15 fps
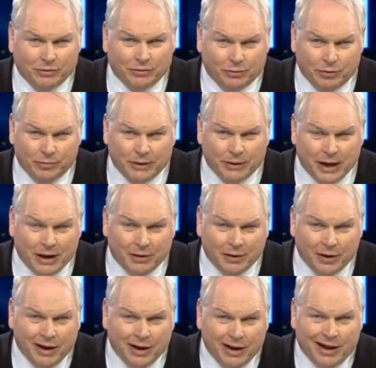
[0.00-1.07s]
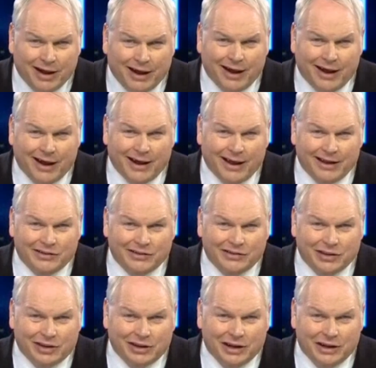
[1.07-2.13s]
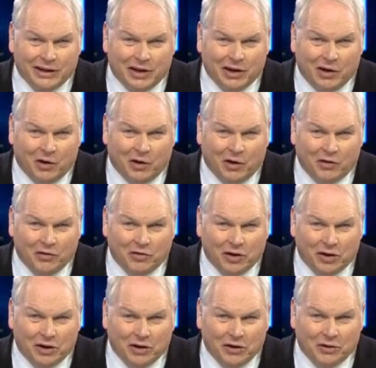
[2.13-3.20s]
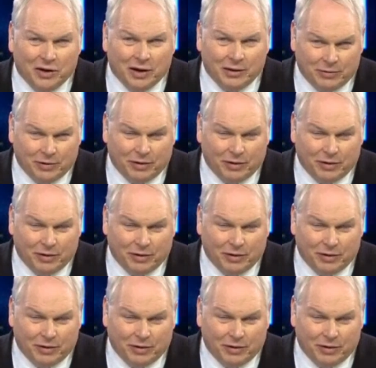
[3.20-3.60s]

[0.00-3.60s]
So with me now is the leader of UKIP,